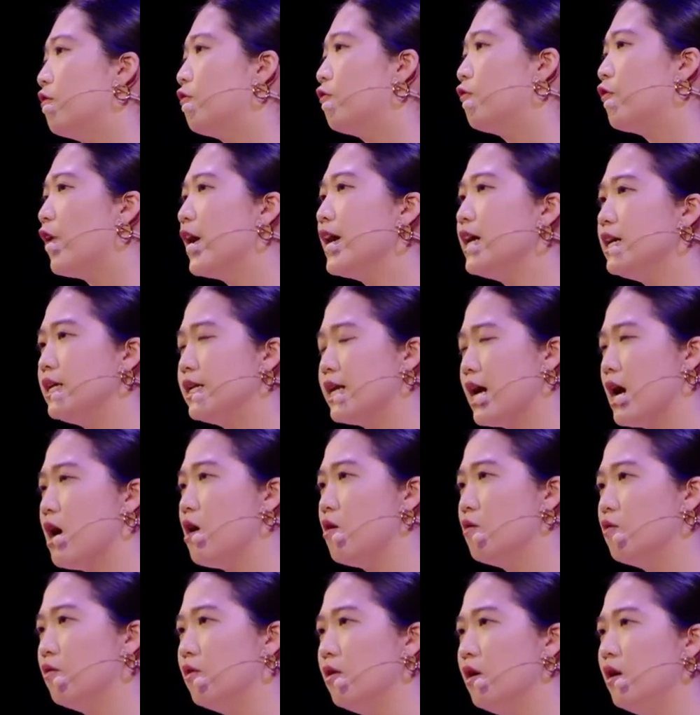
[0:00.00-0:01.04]
Right
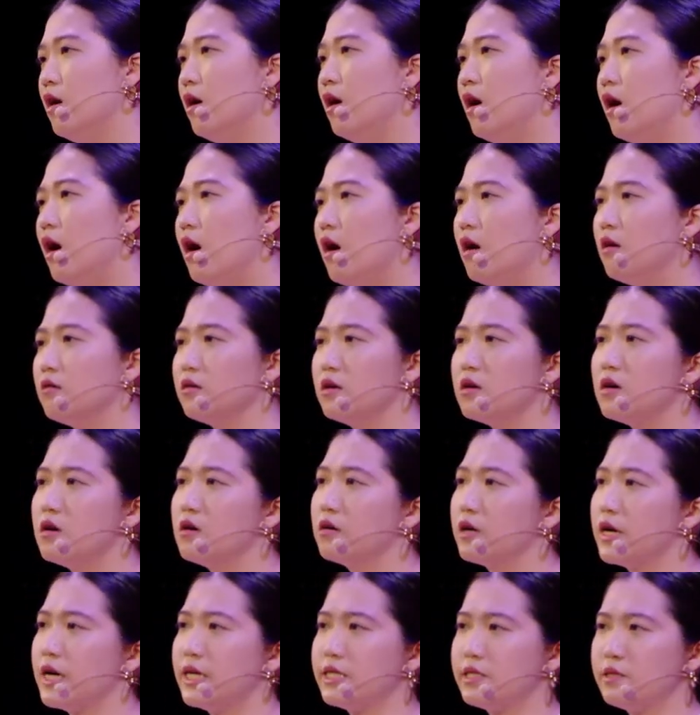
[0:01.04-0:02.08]
now, Hong
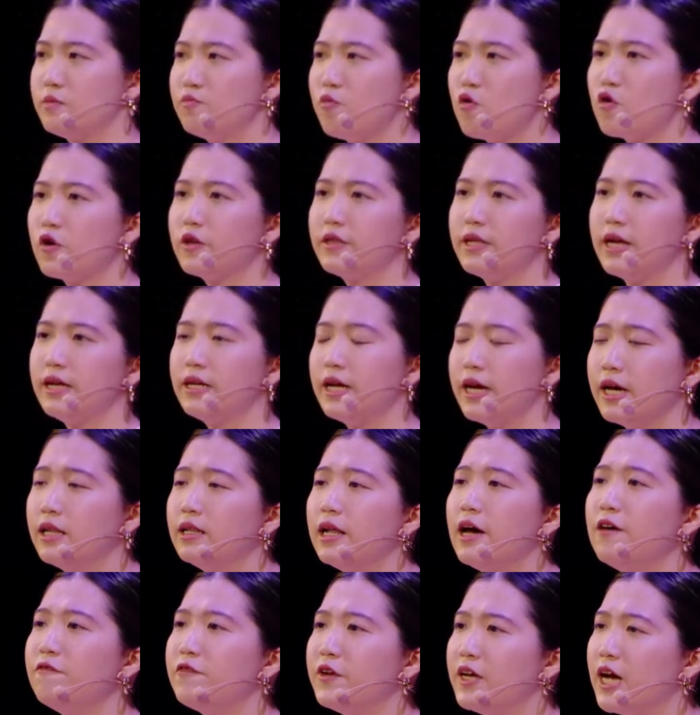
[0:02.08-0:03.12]
Kong has more than
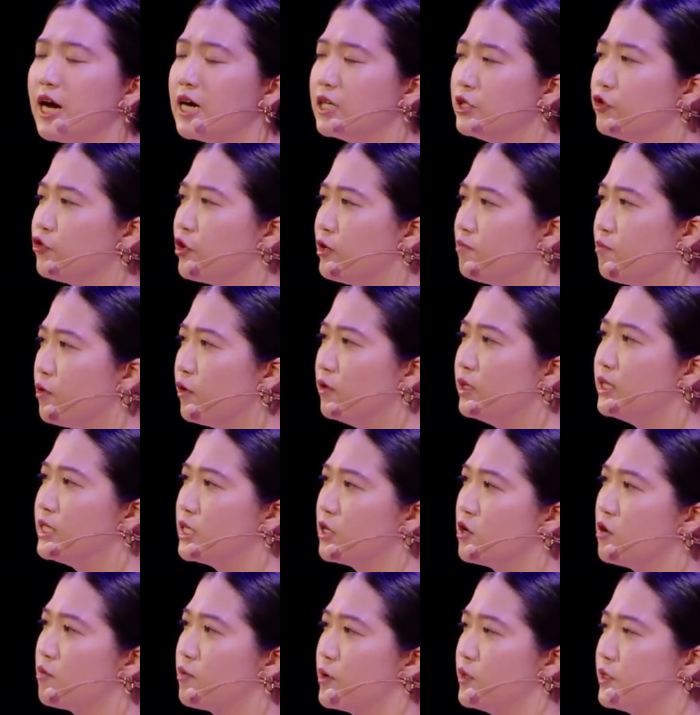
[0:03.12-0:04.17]
1,100
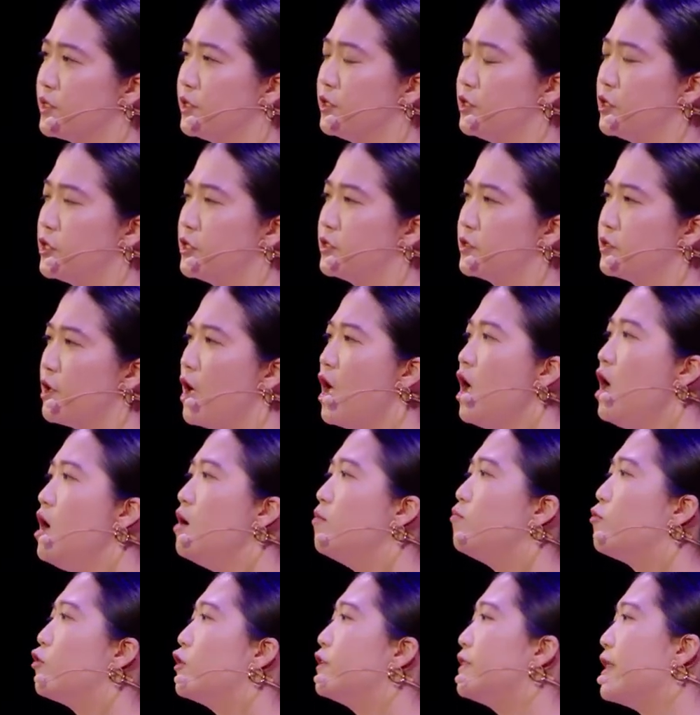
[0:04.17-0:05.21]
political prisoners,
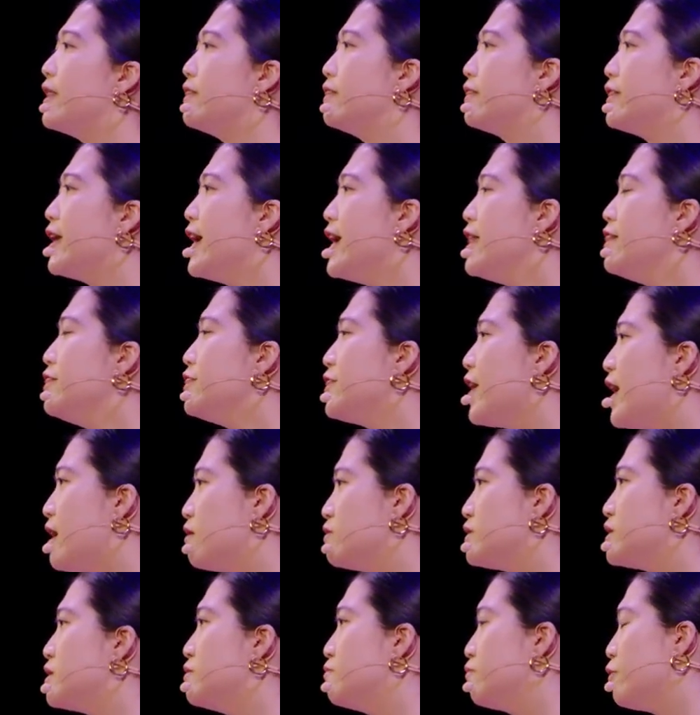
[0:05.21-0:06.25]
more than
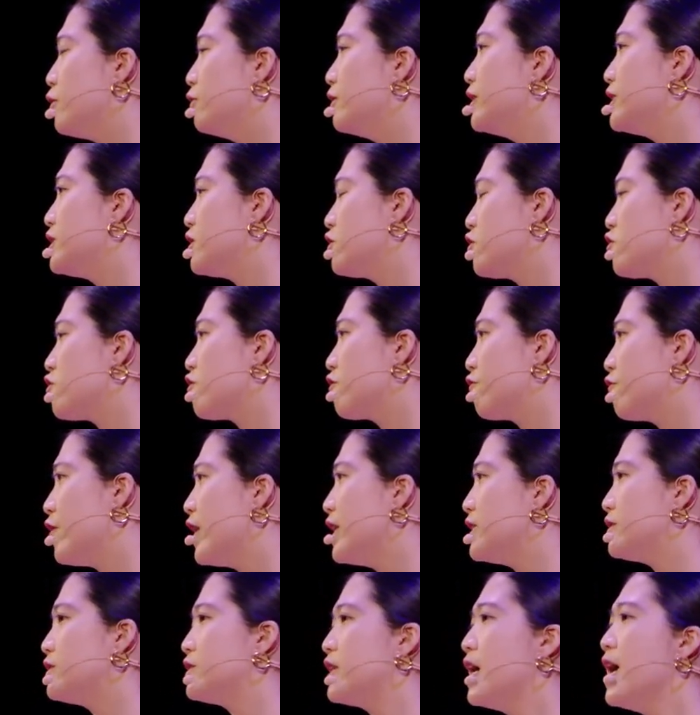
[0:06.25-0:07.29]
10,000 political
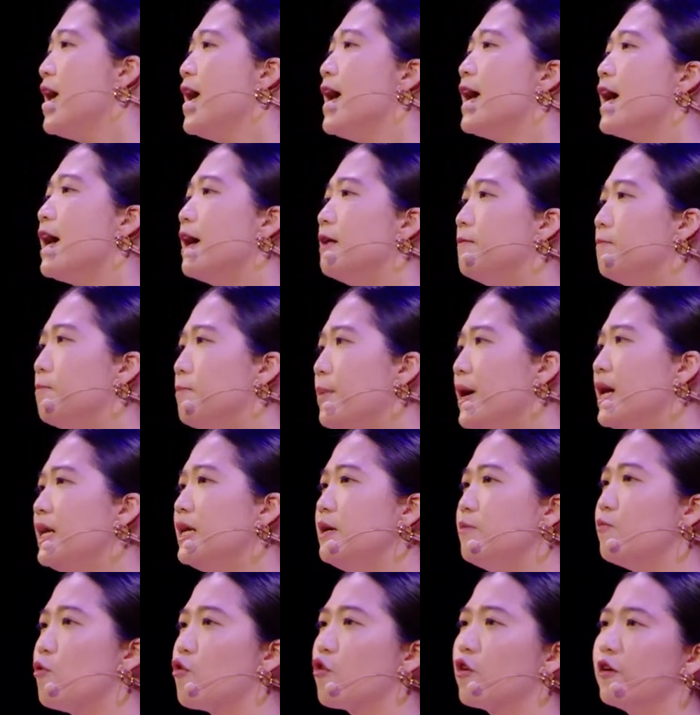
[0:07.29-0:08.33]
arrests, and
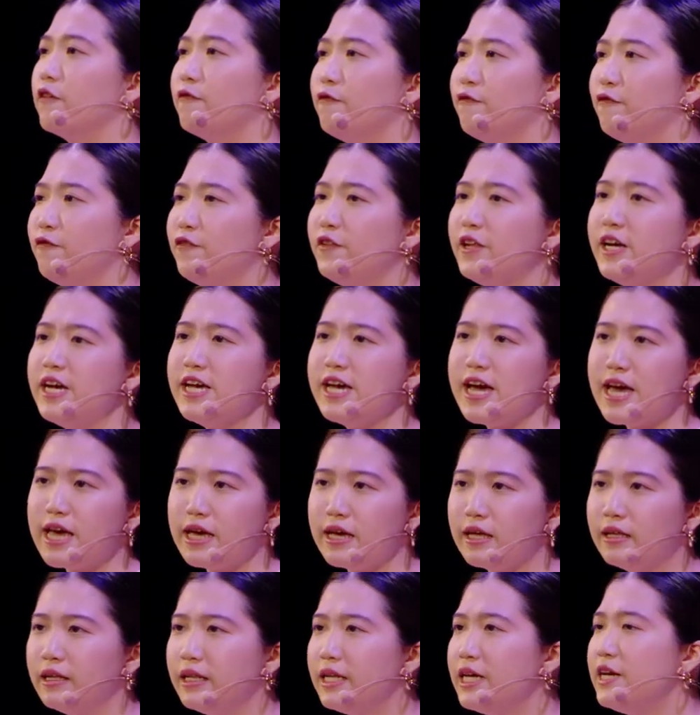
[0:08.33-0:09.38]
many more fleeing
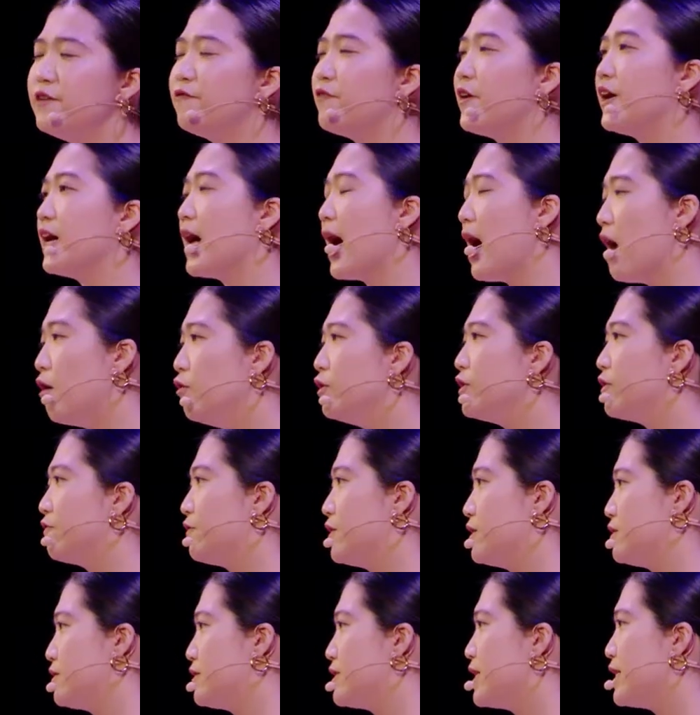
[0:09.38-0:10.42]
and leaving out of
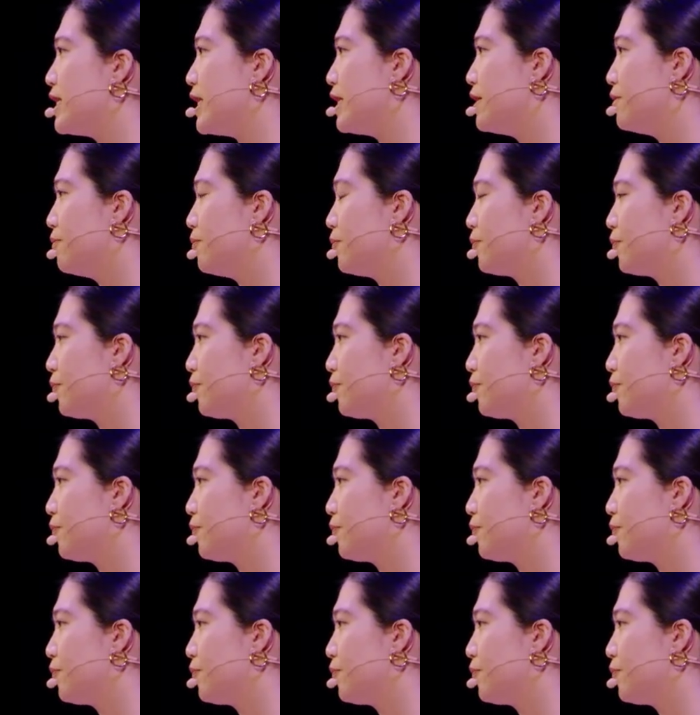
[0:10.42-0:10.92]
the city.